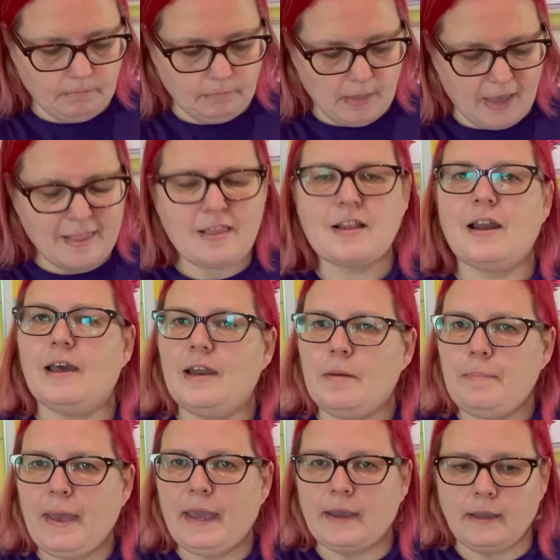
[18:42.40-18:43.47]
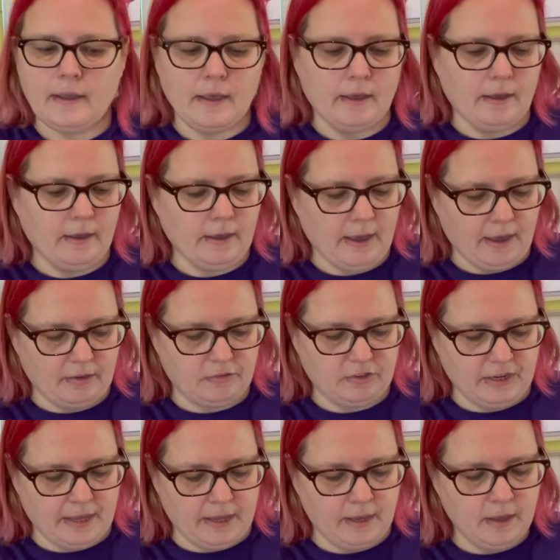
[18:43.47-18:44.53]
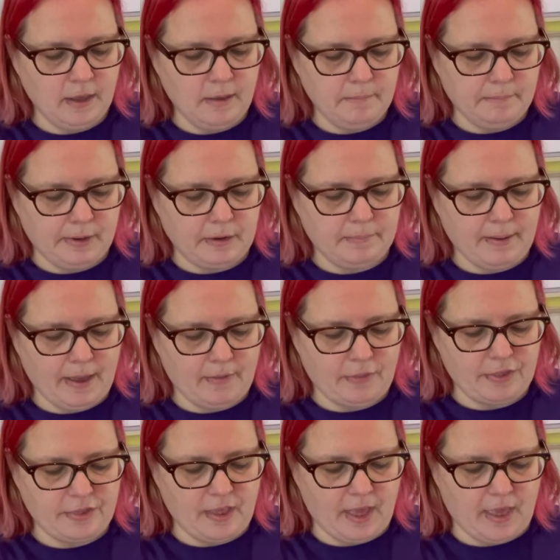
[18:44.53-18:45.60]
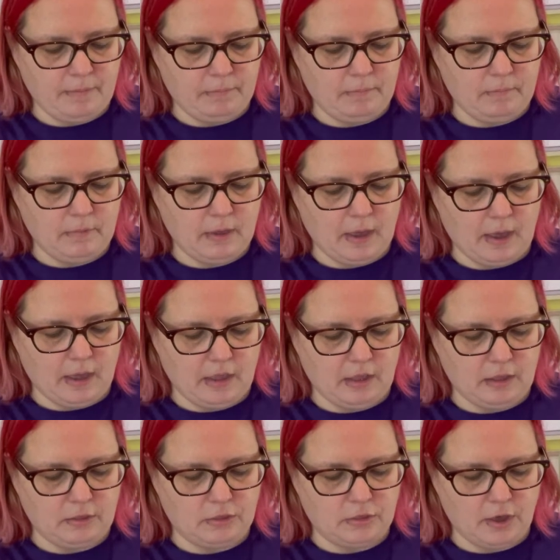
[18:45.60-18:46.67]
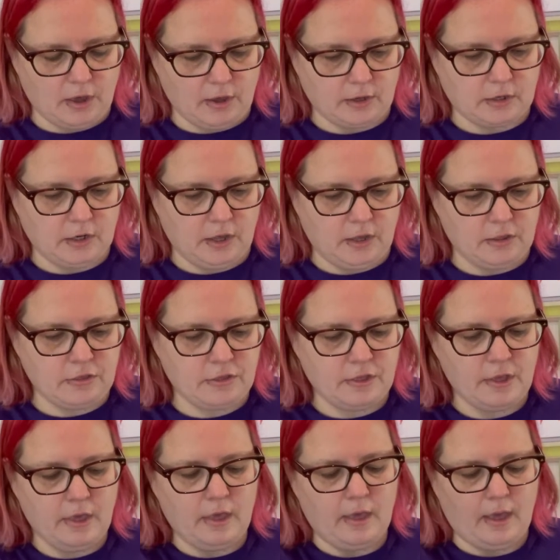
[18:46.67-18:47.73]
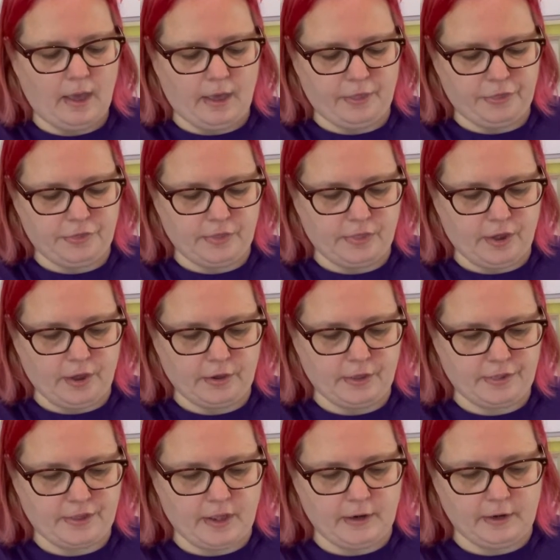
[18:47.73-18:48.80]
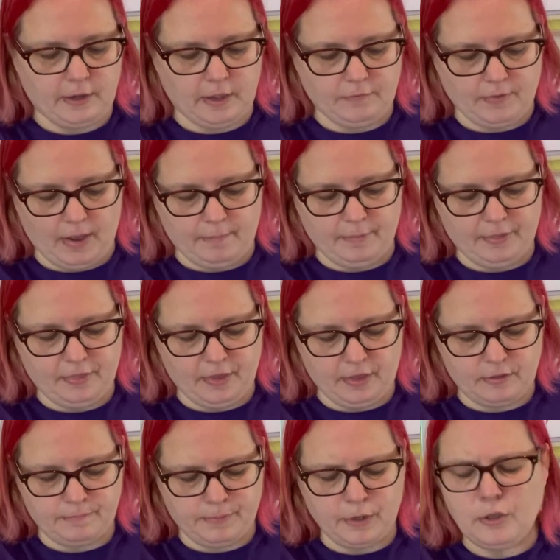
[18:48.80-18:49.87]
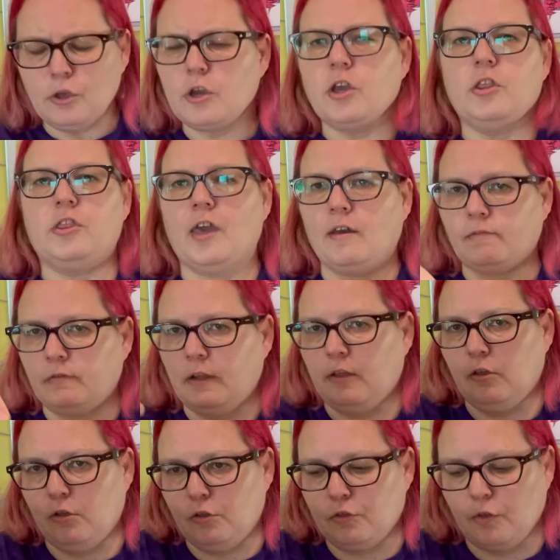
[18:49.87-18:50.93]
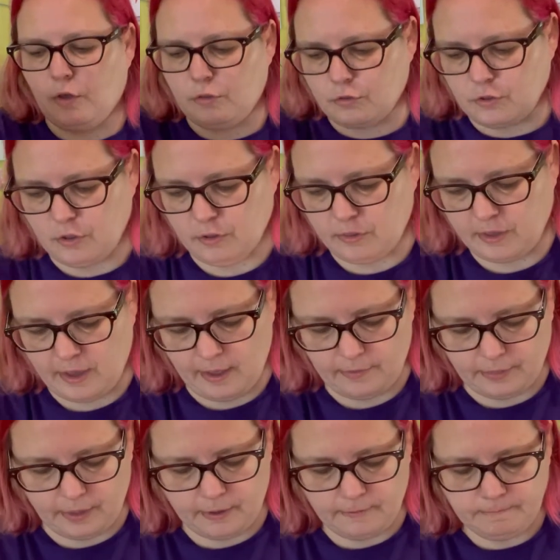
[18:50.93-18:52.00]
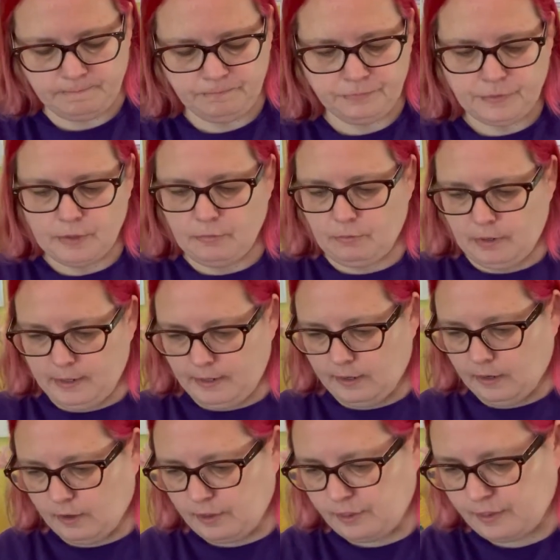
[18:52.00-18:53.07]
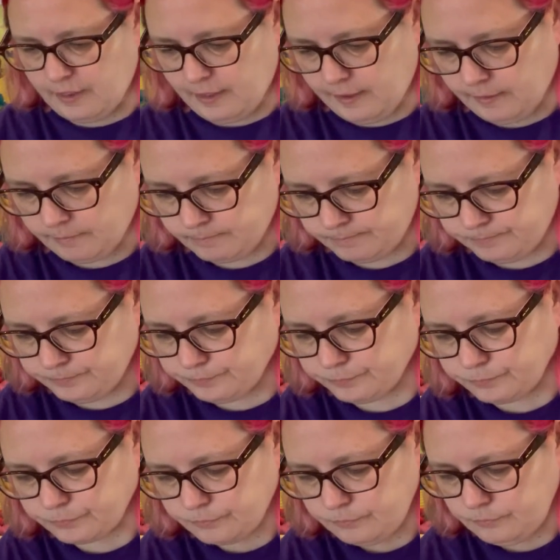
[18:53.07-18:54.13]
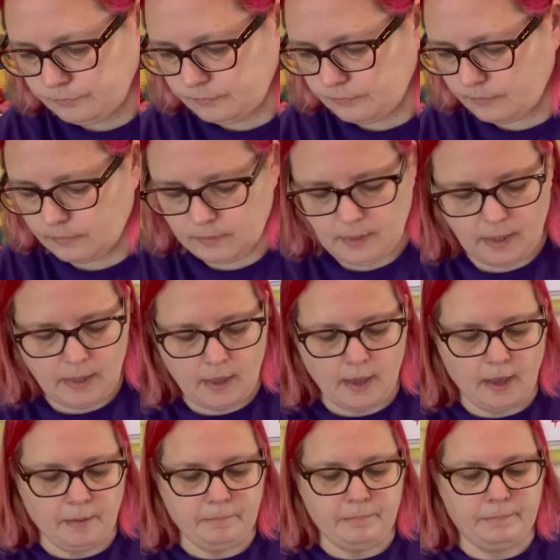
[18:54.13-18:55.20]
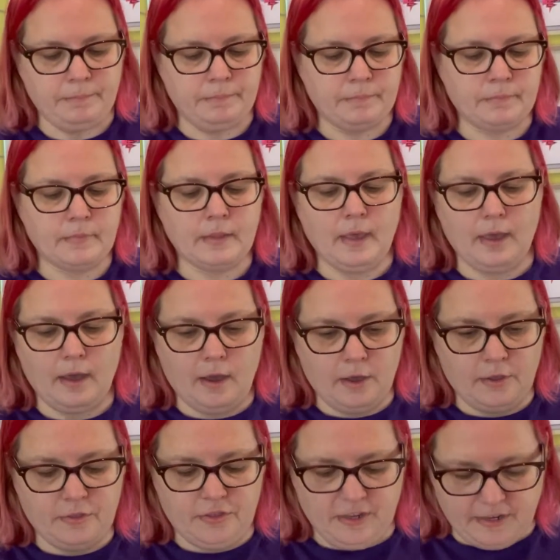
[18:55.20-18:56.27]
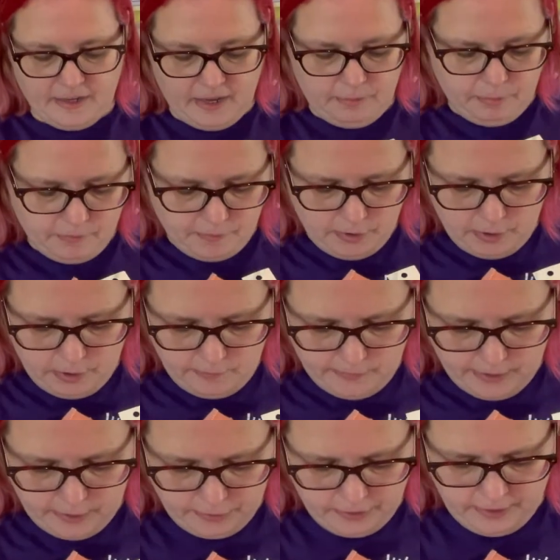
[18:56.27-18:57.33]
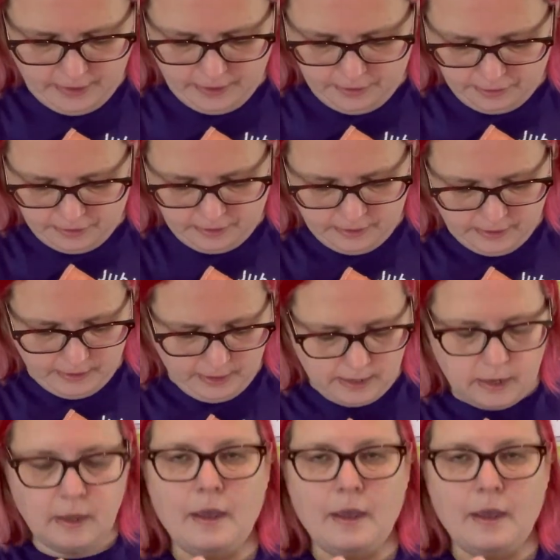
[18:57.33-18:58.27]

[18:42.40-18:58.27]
is slightly pinker actually, but about the same darkness as the darkest colour of amethyst. But you could definitely use those two together really nicely. Auntie D, we've got a lot of aunties today.